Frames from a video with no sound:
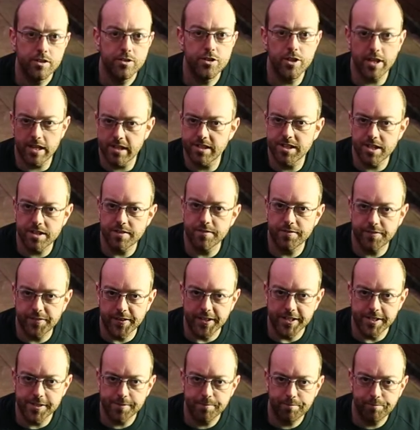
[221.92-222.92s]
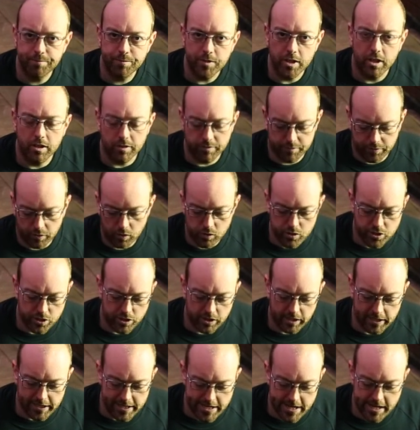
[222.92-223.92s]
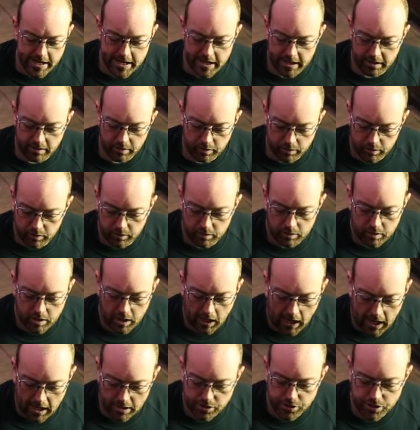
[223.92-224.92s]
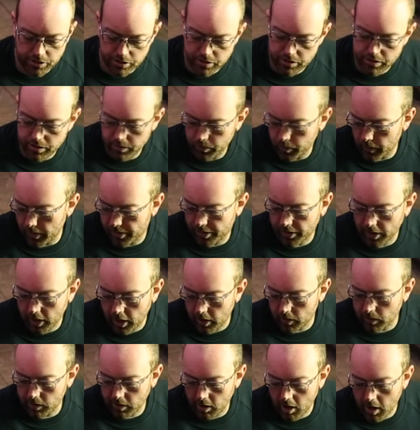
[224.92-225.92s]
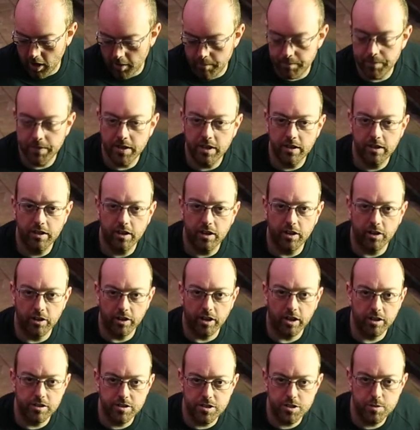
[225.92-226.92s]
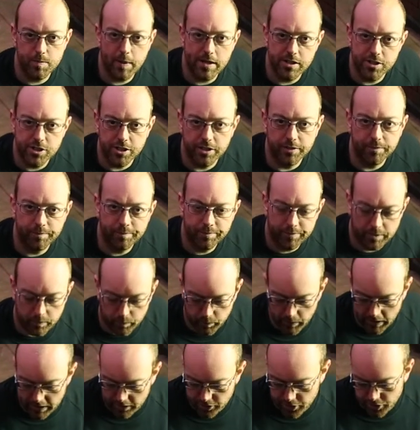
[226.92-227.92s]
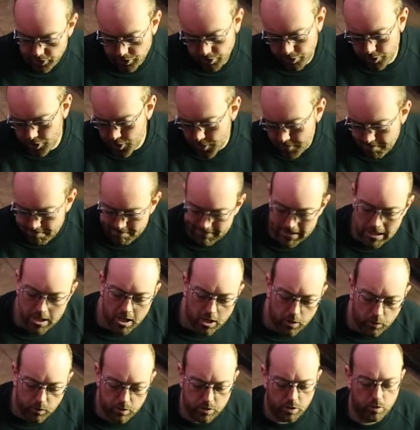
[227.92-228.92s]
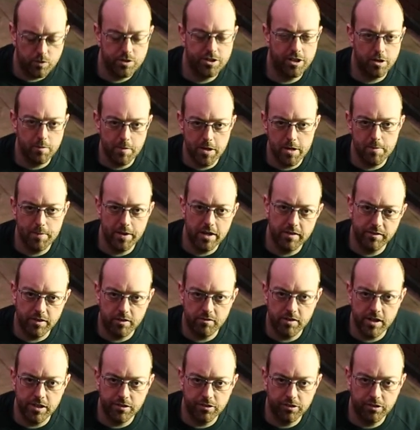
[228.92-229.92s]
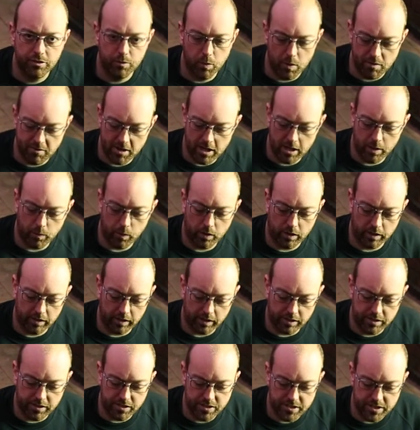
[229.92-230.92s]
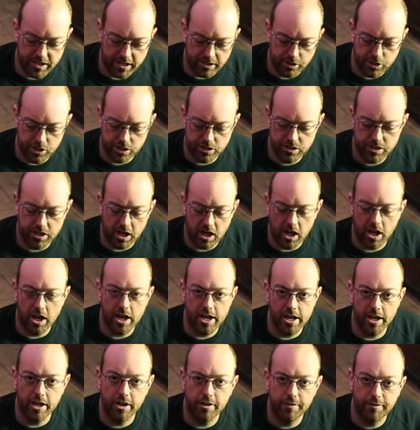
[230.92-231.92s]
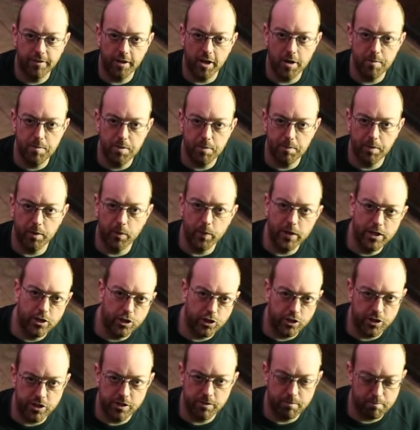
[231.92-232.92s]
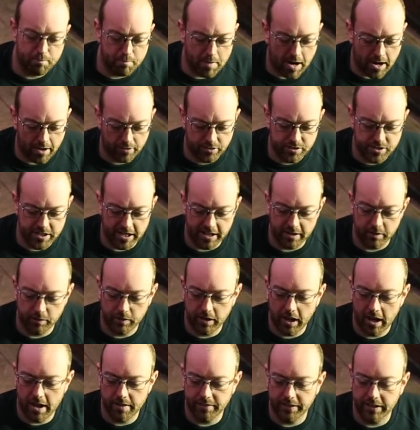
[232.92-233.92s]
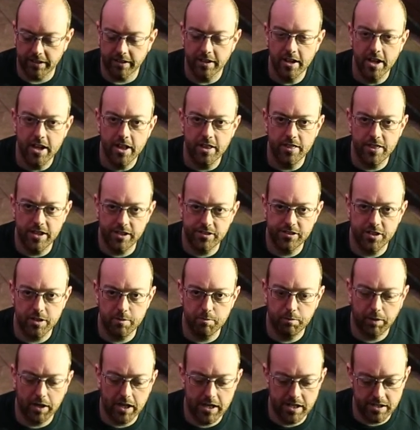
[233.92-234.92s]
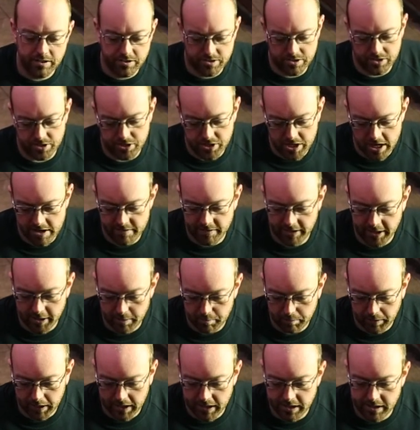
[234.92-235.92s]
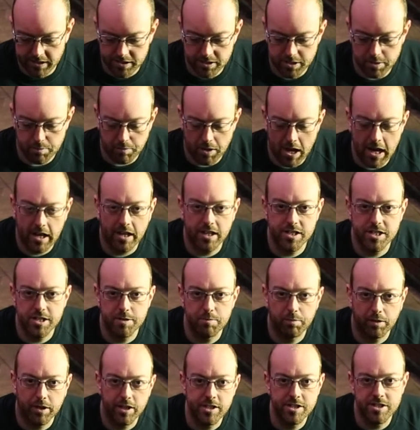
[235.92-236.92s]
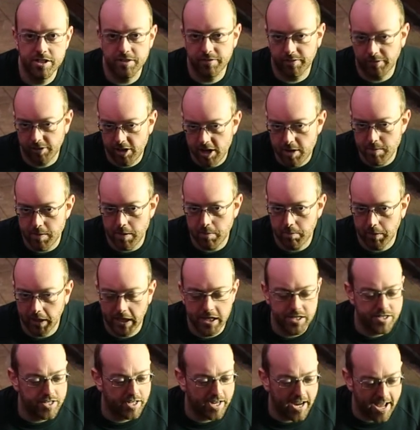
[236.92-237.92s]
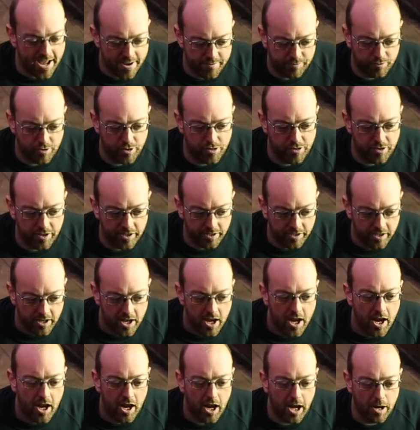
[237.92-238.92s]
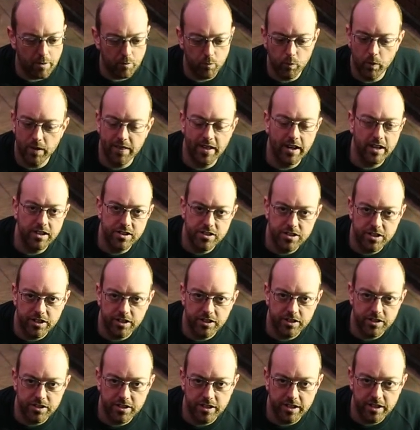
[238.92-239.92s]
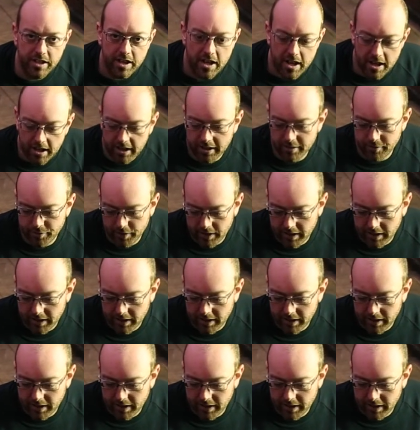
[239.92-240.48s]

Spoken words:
So that didn't fit. Unfortunately, it clashes with the lower arm on our suspension, which was always going to be a bit of a risk. We really wanted it to sit just high enough up, but we couldn't maths out having this in place, the steering in place, the brackets in place, the frame in place, and everything, and with any certainty. And